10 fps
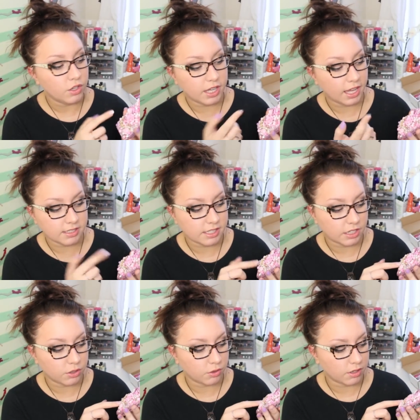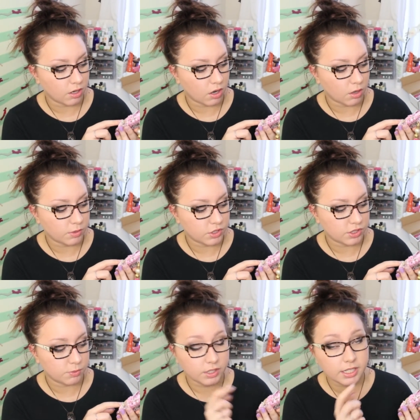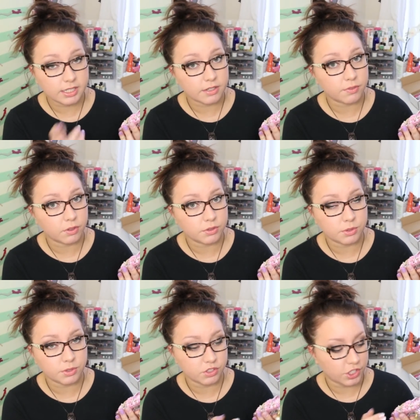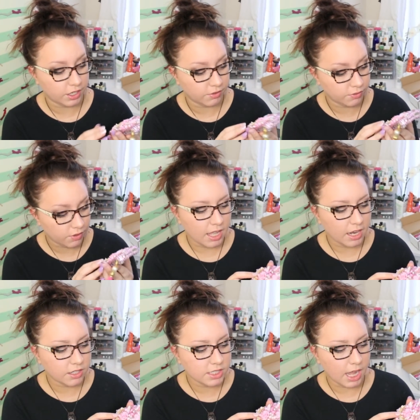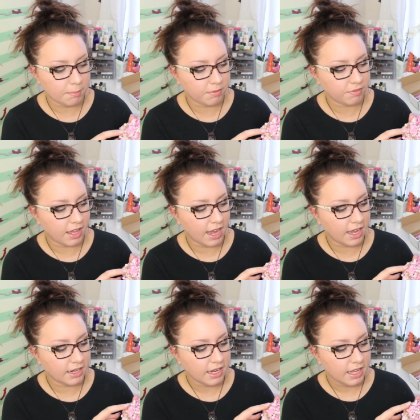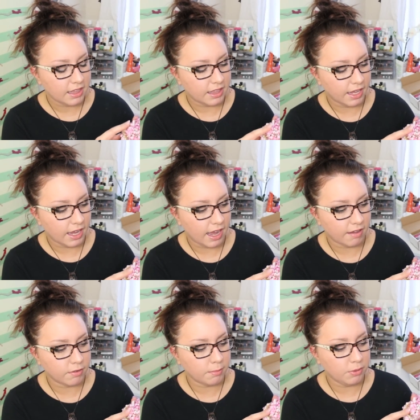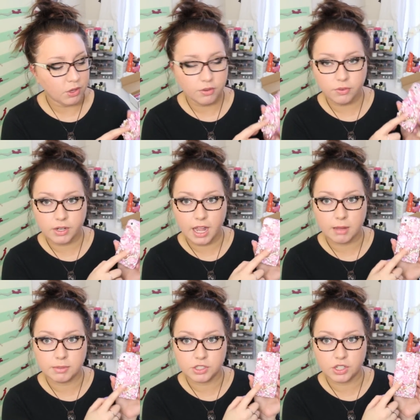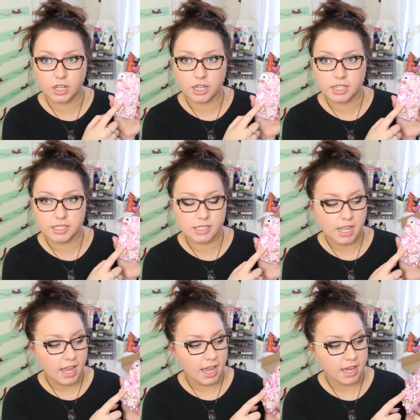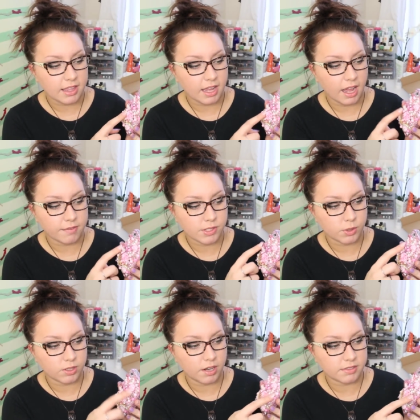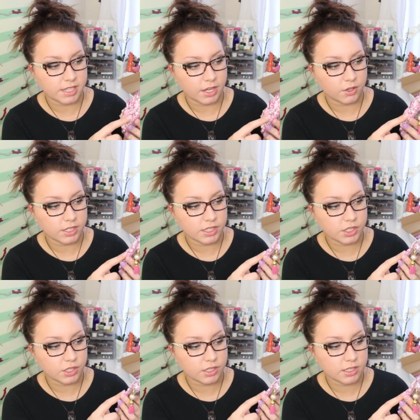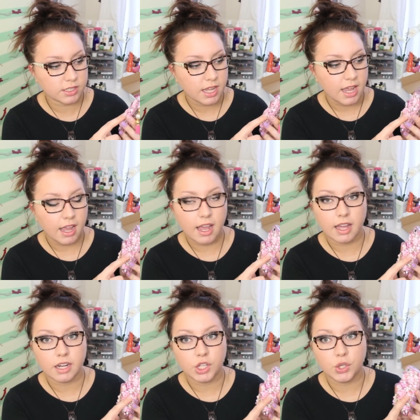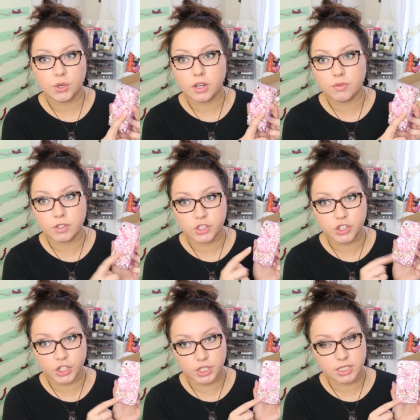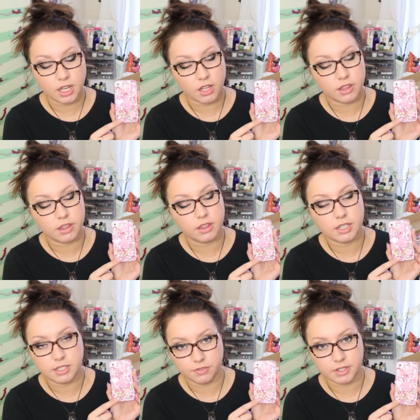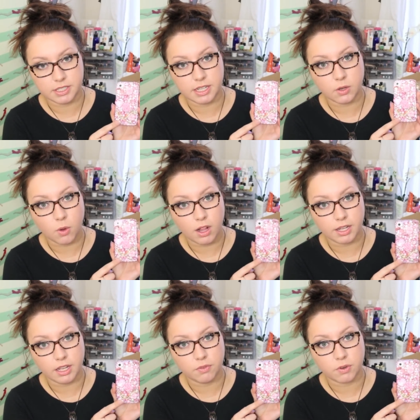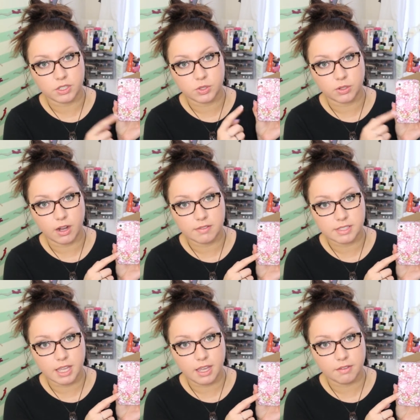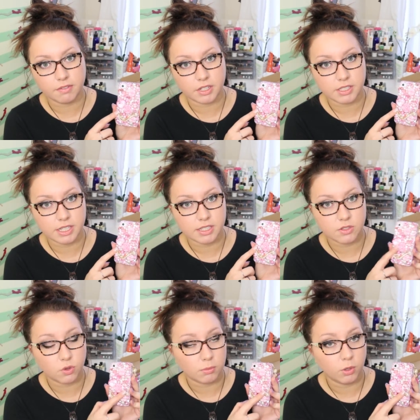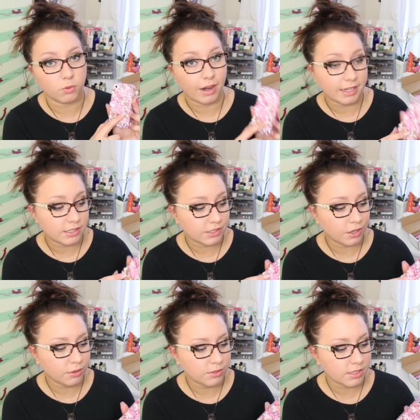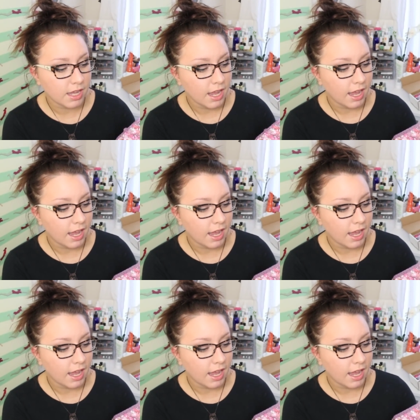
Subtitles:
You can't see through it at all, which is really difficult to achieve. And on top of that, they have beautiful cabochons and they have Swarovski crystals, and you can for sure tell the difference in quality for Swarovski versus normal rhinestones,